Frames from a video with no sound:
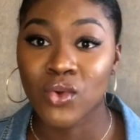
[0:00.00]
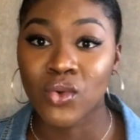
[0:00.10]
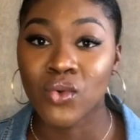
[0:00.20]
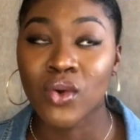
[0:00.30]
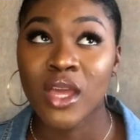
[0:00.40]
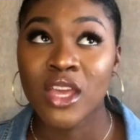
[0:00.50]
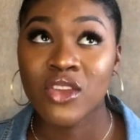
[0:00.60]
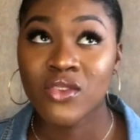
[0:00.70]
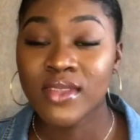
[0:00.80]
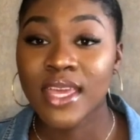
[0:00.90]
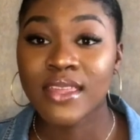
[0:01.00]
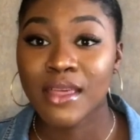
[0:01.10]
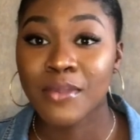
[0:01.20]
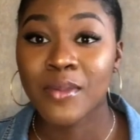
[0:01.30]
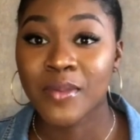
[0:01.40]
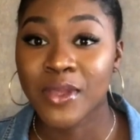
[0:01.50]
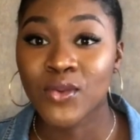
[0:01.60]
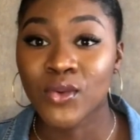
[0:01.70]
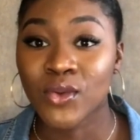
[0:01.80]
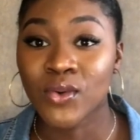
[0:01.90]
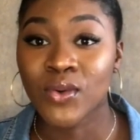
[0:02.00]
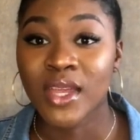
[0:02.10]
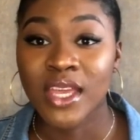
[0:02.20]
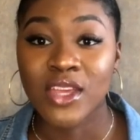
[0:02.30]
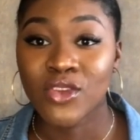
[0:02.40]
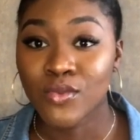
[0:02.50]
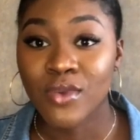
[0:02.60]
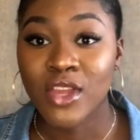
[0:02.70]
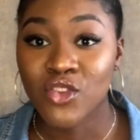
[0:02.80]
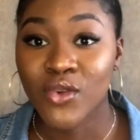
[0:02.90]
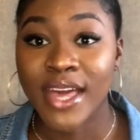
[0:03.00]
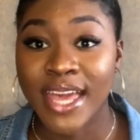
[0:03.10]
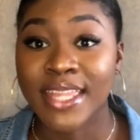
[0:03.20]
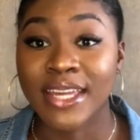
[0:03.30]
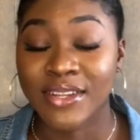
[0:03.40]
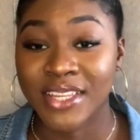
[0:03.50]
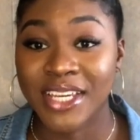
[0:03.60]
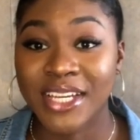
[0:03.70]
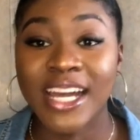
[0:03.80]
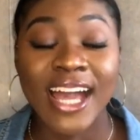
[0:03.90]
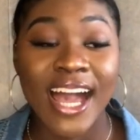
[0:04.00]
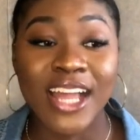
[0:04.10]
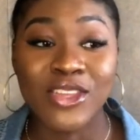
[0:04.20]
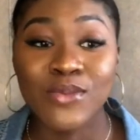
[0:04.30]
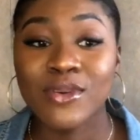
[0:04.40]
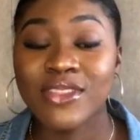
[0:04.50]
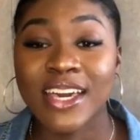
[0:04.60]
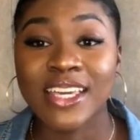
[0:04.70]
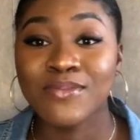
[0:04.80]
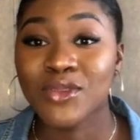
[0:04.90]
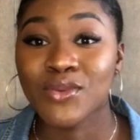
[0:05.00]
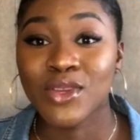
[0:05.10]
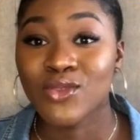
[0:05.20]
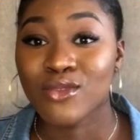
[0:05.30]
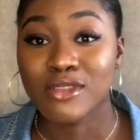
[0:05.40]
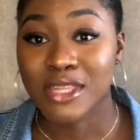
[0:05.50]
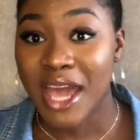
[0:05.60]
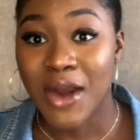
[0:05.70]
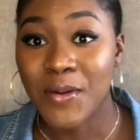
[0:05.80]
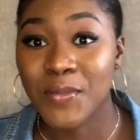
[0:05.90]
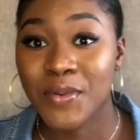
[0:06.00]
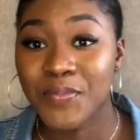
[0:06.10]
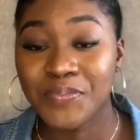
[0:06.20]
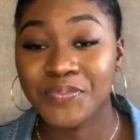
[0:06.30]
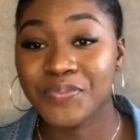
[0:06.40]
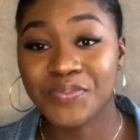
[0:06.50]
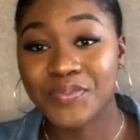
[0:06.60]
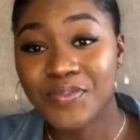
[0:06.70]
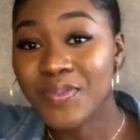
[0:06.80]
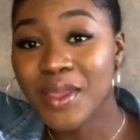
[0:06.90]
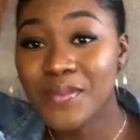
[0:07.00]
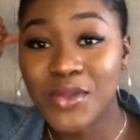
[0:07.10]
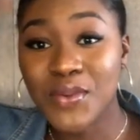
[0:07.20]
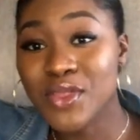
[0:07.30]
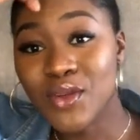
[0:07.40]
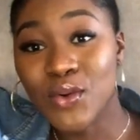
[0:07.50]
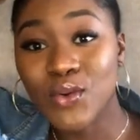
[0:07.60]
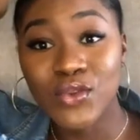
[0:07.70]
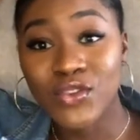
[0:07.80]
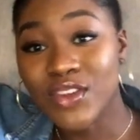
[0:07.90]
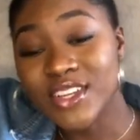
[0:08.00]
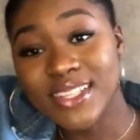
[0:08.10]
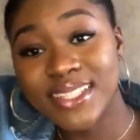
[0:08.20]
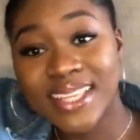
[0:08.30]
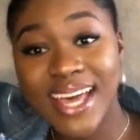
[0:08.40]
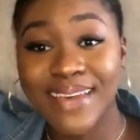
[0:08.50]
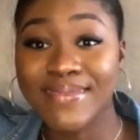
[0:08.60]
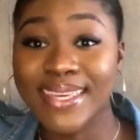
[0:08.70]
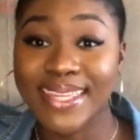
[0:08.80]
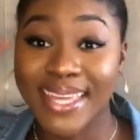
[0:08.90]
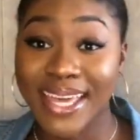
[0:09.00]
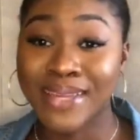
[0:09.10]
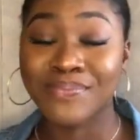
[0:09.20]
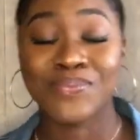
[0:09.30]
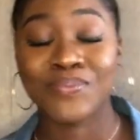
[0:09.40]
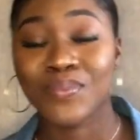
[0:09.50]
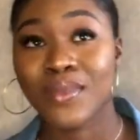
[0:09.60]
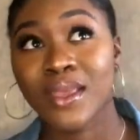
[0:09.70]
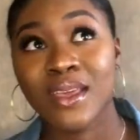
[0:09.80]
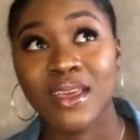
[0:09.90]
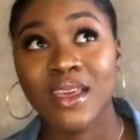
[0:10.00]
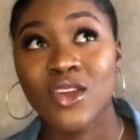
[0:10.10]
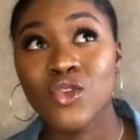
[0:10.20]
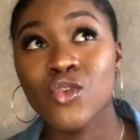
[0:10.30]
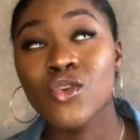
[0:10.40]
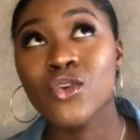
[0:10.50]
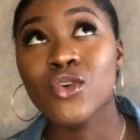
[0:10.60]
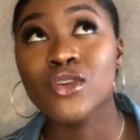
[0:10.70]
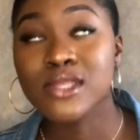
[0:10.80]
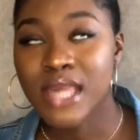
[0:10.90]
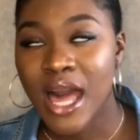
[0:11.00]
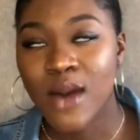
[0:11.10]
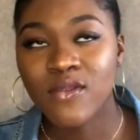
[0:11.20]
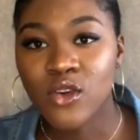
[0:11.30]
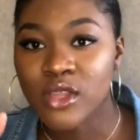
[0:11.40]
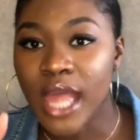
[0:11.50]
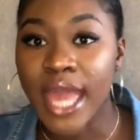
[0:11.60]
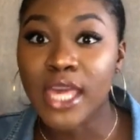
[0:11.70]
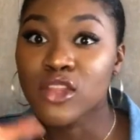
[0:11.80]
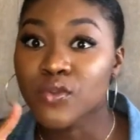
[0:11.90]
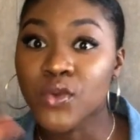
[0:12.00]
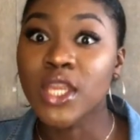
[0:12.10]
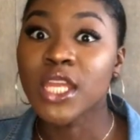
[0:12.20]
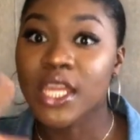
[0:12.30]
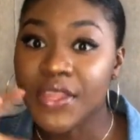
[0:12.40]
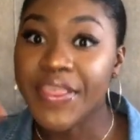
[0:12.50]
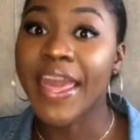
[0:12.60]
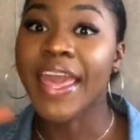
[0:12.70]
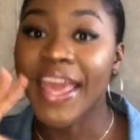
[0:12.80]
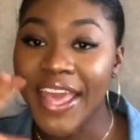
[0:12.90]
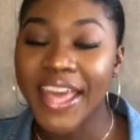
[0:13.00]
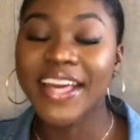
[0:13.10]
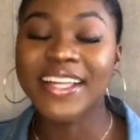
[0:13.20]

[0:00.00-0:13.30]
oil, you take that peppermint oil, you braid your hair down, yeah, and you put that in between your scalp, in between the cornrows. I mean, yeah, your scalp feels like it's breathing.